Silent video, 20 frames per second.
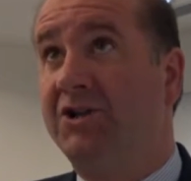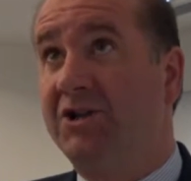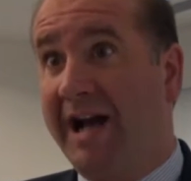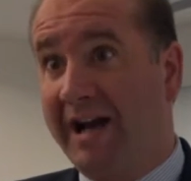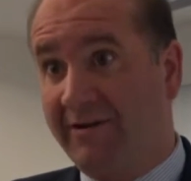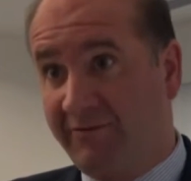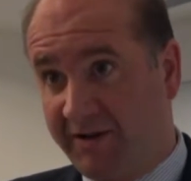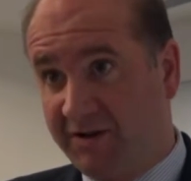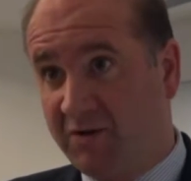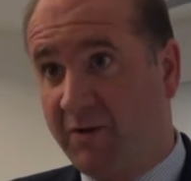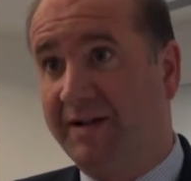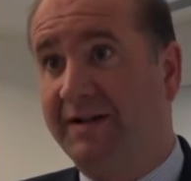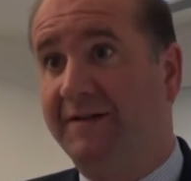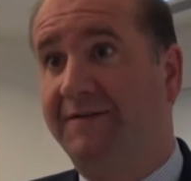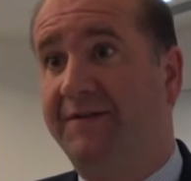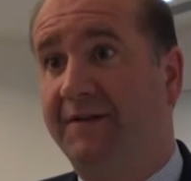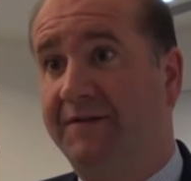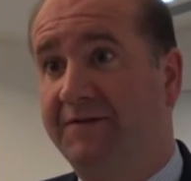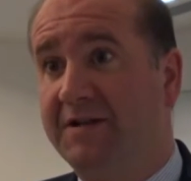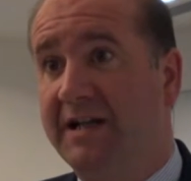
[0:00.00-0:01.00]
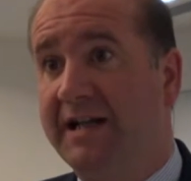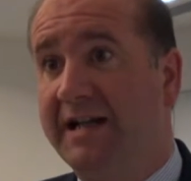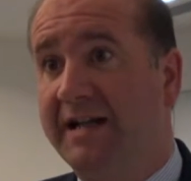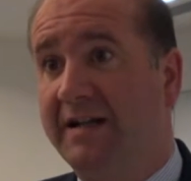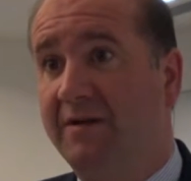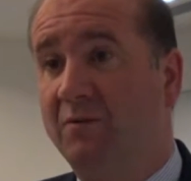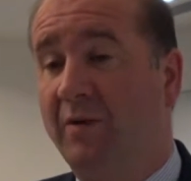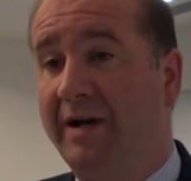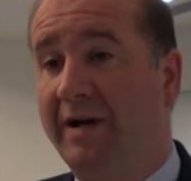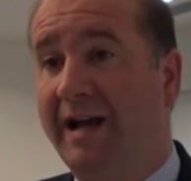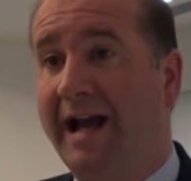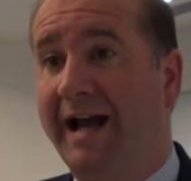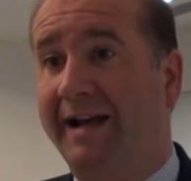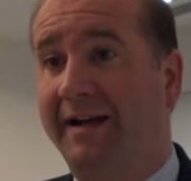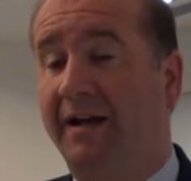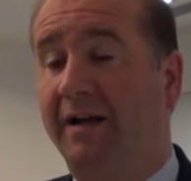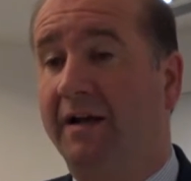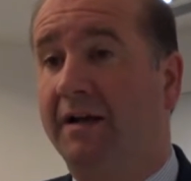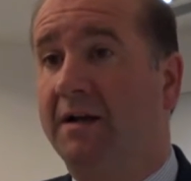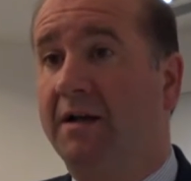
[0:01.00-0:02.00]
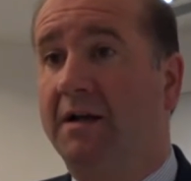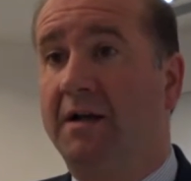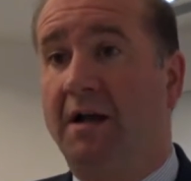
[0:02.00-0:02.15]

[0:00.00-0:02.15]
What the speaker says: January 2015, we had a